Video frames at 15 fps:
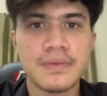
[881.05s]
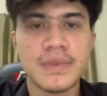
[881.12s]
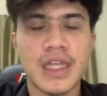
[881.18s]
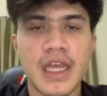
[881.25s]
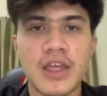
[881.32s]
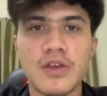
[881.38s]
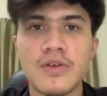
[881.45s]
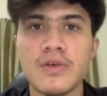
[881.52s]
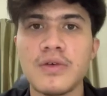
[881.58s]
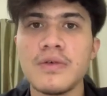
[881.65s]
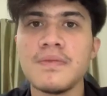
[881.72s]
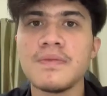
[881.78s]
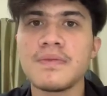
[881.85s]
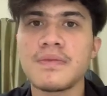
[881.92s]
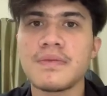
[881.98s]
Thank you
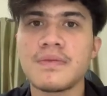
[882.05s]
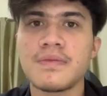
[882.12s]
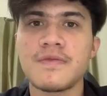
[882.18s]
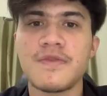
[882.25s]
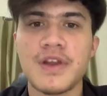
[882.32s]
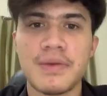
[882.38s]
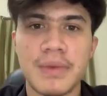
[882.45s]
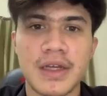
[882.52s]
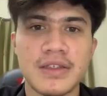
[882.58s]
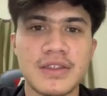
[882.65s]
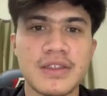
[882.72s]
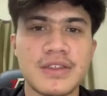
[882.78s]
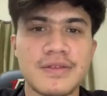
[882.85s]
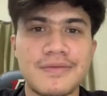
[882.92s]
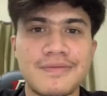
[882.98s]
very much.